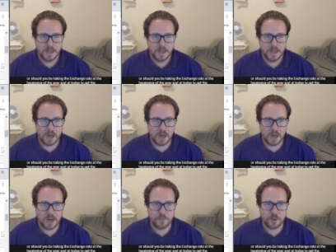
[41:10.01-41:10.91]

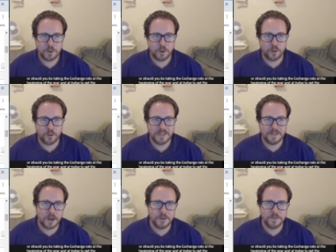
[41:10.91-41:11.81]
Total holdings
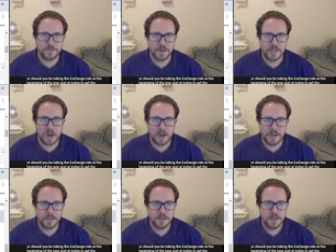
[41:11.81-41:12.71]
149